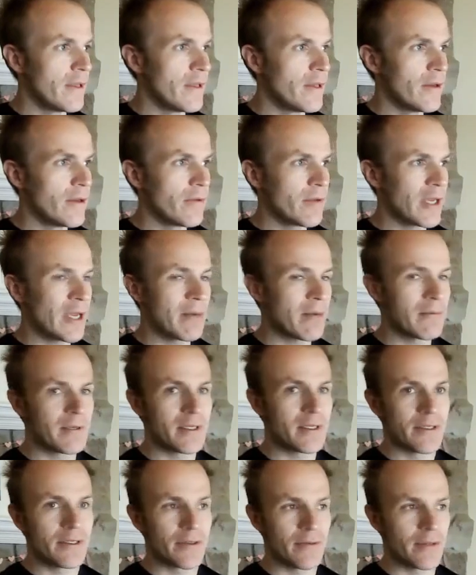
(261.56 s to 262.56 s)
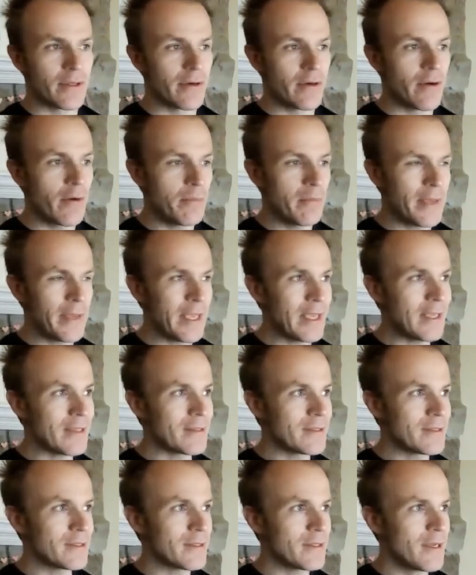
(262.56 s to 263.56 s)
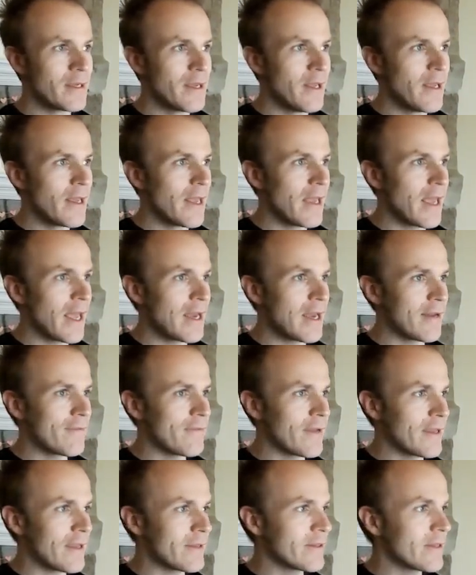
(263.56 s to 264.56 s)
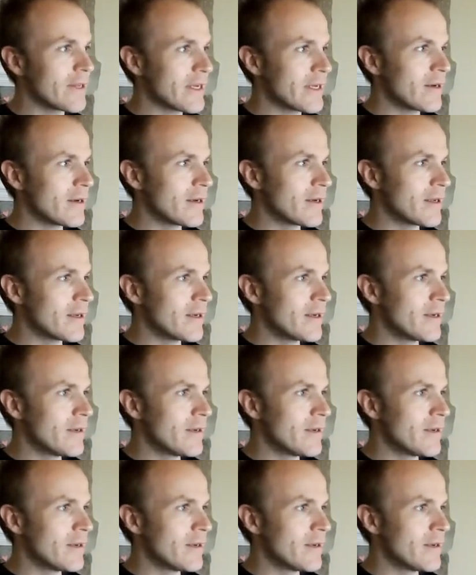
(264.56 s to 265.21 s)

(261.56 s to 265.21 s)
We come to the home page, and if I click on